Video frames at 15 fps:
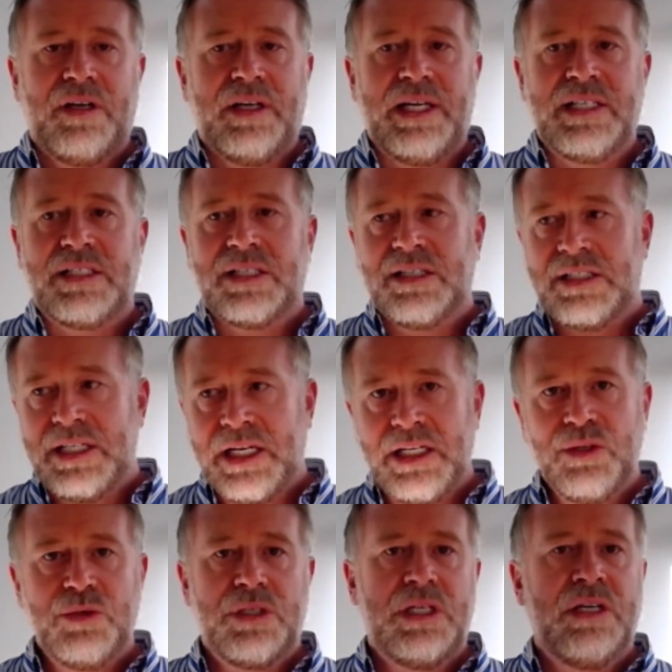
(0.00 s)
is
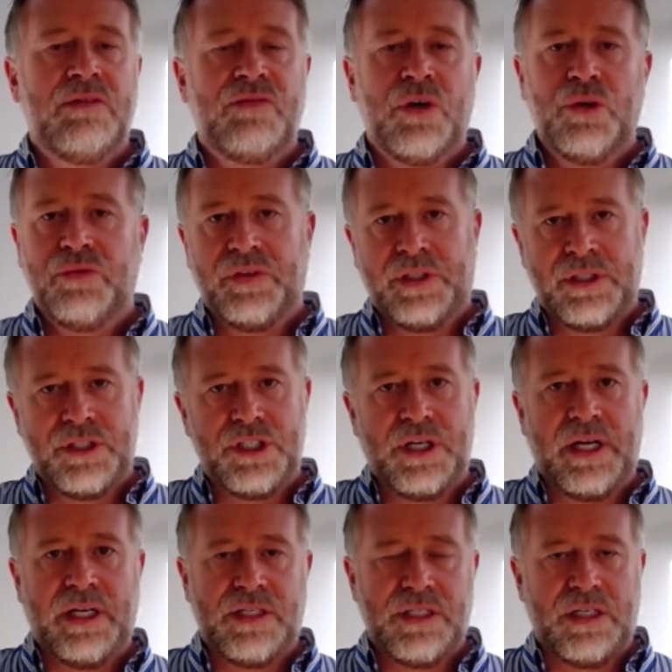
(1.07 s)
continuously evolving and
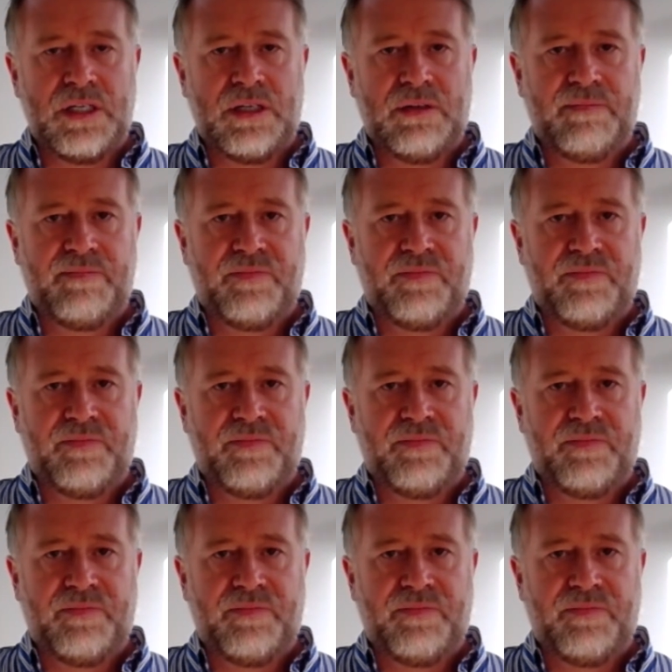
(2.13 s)
changing.